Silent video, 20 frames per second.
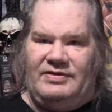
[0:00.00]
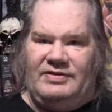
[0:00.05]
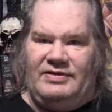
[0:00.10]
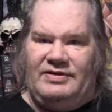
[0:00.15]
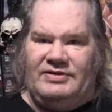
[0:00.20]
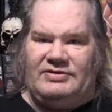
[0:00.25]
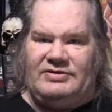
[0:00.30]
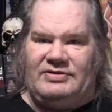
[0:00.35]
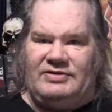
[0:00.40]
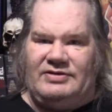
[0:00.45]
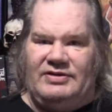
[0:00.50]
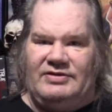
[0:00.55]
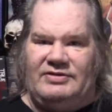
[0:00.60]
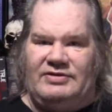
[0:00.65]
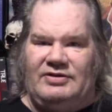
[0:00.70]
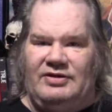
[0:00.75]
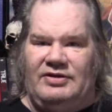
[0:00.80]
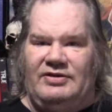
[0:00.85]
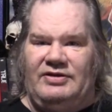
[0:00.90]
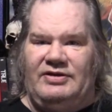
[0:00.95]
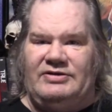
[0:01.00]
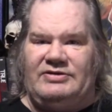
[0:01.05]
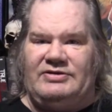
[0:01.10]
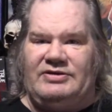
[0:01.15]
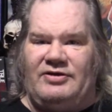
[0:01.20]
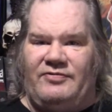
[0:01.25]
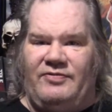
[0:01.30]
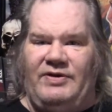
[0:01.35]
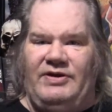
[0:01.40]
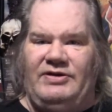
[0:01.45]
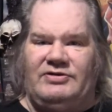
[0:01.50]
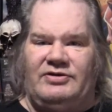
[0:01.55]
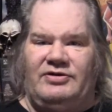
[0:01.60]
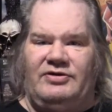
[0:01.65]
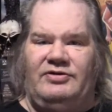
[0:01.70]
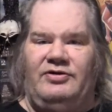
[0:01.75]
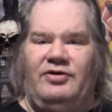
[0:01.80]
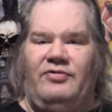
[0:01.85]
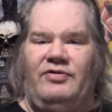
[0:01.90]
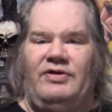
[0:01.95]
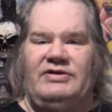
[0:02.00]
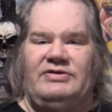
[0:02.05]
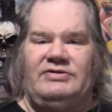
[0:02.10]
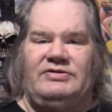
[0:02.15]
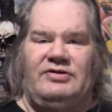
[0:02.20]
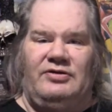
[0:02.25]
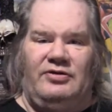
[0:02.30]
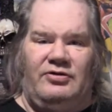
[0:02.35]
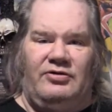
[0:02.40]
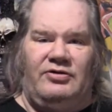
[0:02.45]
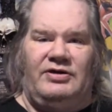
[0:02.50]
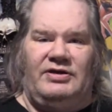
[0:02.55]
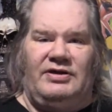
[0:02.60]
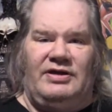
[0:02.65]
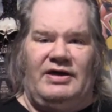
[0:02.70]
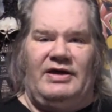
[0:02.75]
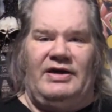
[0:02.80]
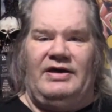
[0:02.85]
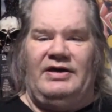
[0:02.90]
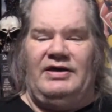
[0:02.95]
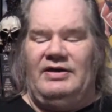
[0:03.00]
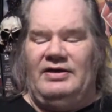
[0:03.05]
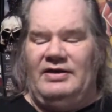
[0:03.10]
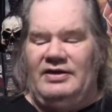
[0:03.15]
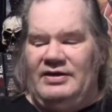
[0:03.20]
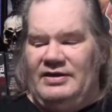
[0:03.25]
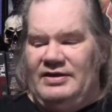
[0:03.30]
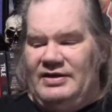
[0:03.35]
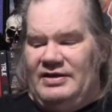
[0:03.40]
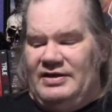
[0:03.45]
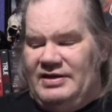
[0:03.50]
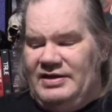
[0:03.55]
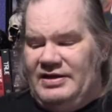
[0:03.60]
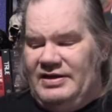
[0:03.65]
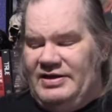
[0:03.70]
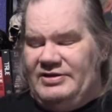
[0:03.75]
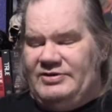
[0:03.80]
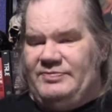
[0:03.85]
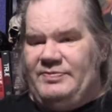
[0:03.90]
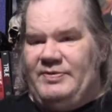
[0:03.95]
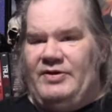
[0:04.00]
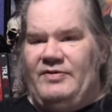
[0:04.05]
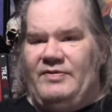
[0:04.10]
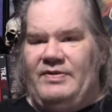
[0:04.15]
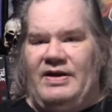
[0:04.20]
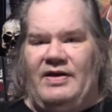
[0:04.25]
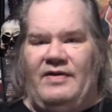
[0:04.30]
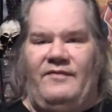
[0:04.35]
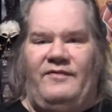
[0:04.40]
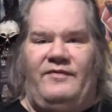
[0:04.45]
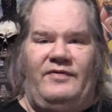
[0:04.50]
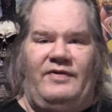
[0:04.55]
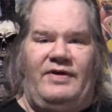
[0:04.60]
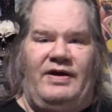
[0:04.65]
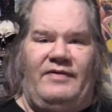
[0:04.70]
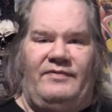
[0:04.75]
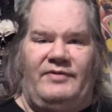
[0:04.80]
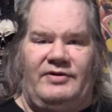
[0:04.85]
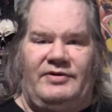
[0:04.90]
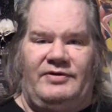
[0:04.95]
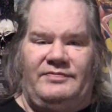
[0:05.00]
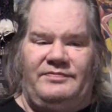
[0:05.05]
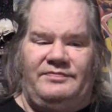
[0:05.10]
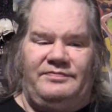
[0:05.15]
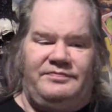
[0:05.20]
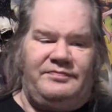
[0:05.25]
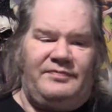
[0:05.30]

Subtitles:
this creature known as the Lorelei has been around forever,